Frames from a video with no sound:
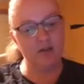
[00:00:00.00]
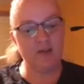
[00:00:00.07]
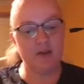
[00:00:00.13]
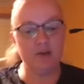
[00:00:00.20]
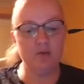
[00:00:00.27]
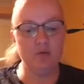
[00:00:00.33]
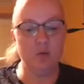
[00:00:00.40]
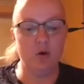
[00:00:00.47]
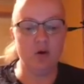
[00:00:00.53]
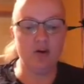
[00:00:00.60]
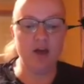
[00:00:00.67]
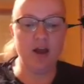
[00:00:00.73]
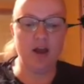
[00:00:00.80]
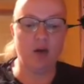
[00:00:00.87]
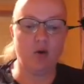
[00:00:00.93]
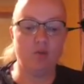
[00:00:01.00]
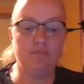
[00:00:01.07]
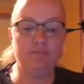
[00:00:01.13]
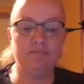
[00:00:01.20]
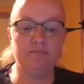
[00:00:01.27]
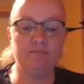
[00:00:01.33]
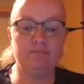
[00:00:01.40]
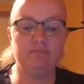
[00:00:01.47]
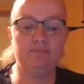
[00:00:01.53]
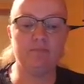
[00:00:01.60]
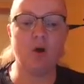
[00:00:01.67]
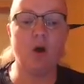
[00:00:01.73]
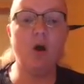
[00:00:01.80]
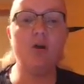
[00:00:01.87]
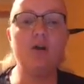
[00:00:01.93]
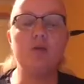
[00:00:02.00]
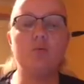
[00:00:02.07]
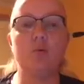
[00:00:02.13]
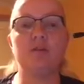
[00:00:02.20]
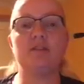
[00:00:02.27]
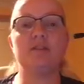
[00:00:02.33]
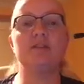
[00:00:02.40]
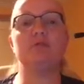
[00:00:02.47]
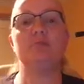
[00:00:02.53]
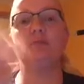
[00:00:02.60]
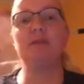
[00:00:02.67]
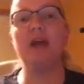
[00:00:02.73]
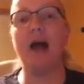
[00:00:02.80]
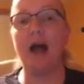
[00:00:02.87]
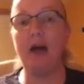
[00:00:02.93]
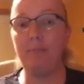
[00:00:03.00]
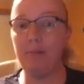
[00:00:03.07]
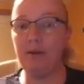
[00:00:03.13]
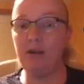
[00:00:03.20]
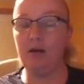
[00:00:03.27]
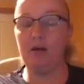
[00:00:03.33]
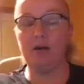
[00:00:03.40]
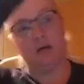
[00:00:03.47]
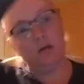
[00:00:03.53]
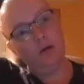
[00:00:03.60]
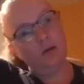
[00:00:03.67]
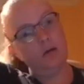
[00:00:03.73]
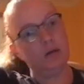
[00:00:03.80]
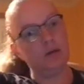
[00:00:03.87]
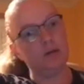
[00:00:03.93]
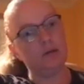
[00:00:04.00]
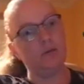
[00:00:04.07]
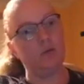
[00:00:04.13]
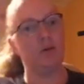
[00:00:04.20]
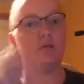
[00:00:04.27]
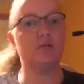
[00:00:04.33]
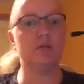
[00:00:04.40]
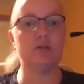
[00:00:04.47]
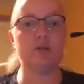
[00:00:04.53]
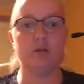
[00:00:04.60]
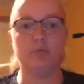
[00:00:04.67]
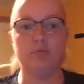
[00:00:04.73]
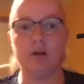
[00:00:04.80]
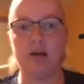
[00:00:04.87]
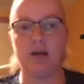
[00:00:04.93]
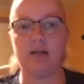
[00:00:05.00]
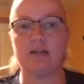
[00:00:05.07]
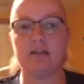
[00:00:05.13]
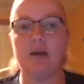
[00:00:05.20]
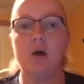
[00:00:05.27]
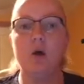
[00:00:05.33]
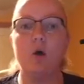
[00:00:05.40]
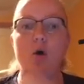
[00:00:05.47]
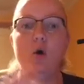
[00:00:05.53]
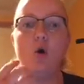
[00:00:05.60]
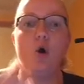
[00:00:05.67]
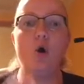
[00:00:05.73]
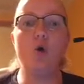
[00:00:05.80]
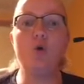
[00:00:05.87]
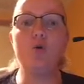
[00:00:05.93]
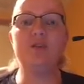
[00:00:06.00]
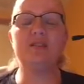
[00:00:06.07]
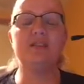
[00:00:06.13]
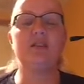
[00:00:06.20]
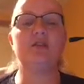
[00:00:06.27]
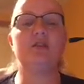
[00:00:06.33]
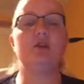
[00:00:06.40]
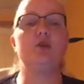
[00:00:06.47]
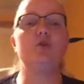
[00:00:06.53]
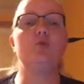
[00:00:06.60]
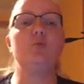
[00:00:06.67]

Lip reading: than you are now? Are you wanting to be happier? That's the one on the top right. Who is it that you